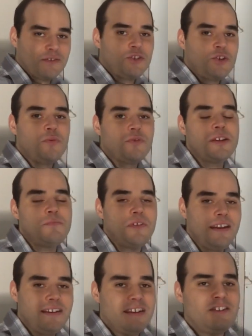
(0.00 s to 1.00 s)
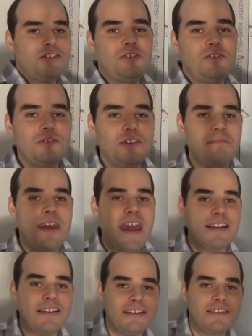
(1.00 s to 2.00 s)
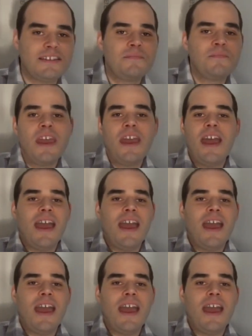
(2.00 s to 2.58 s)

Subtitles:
So super simple idea, just using magnets